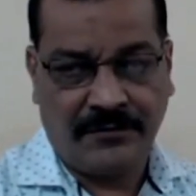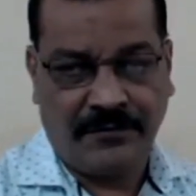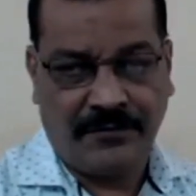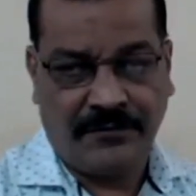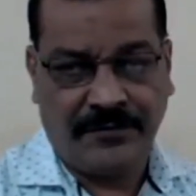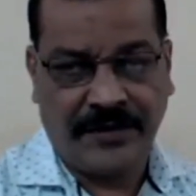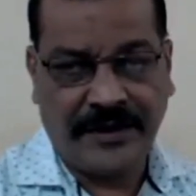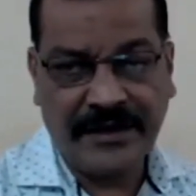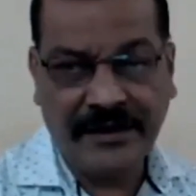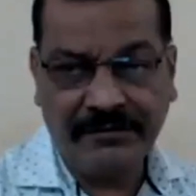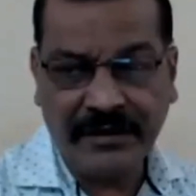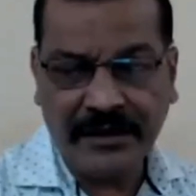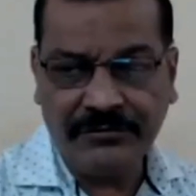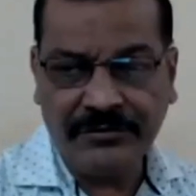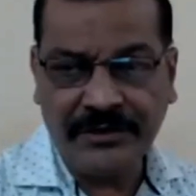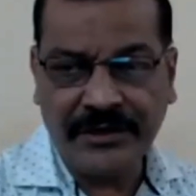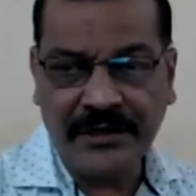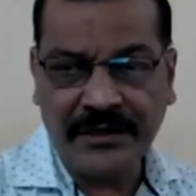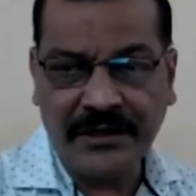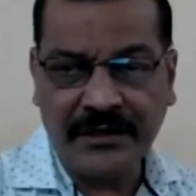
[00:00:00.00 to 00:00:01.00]
Whenever
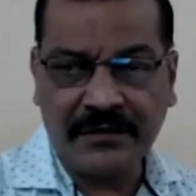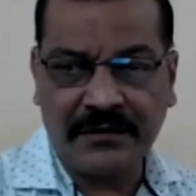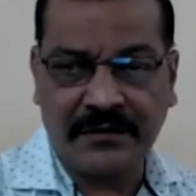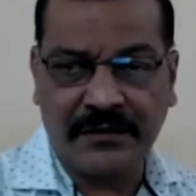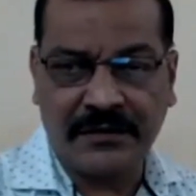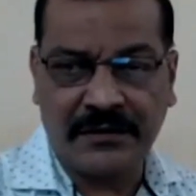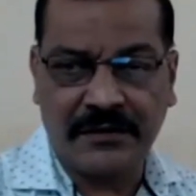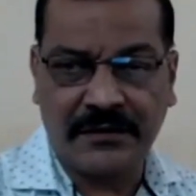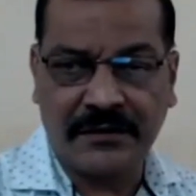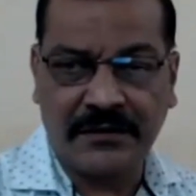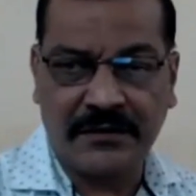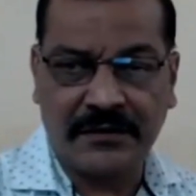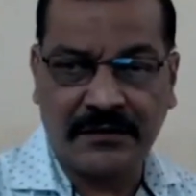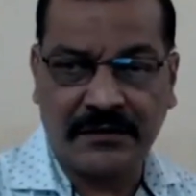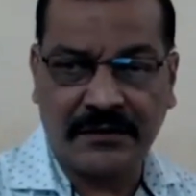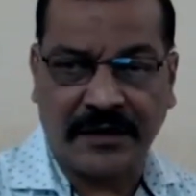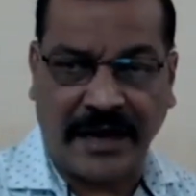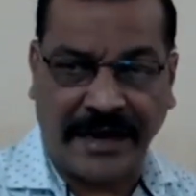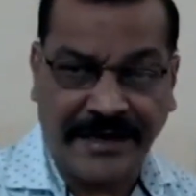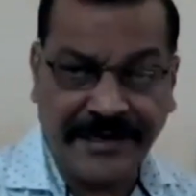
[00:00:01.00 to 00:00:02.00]
we
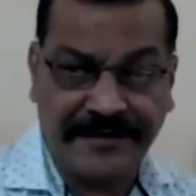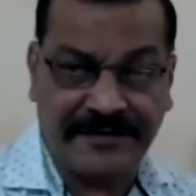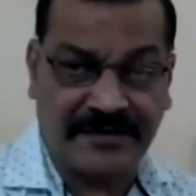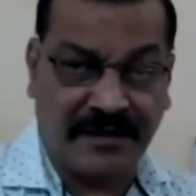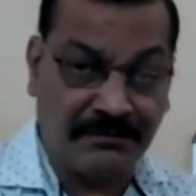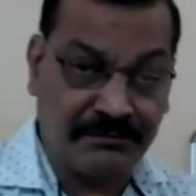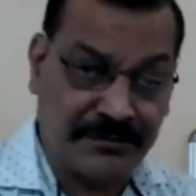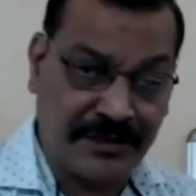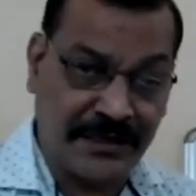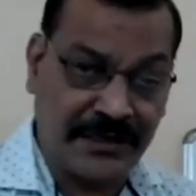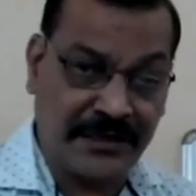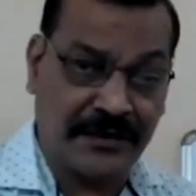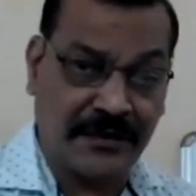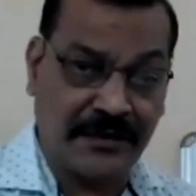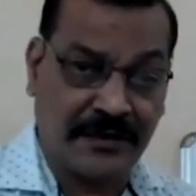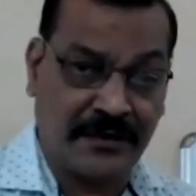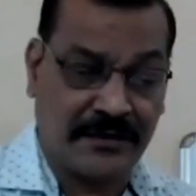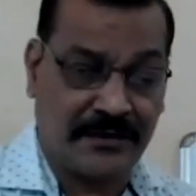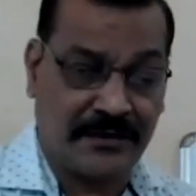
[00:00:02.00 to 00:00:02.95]
write something